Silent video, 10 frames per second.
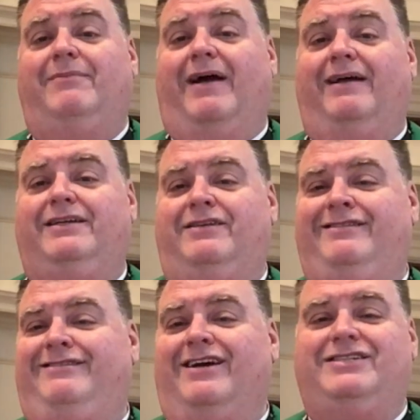my
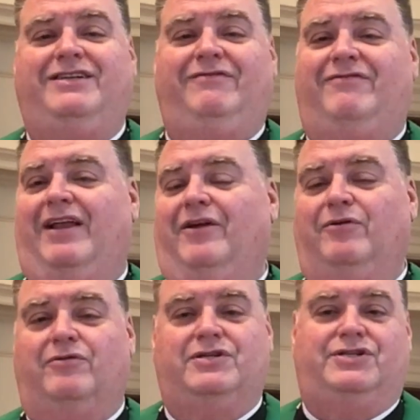judgy fellow
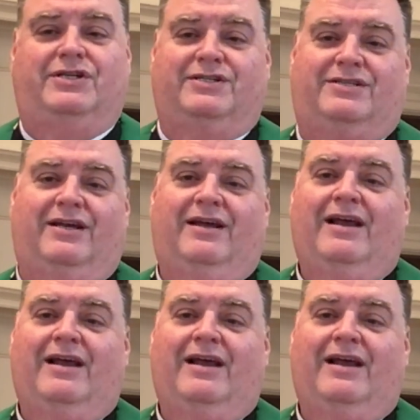Christians,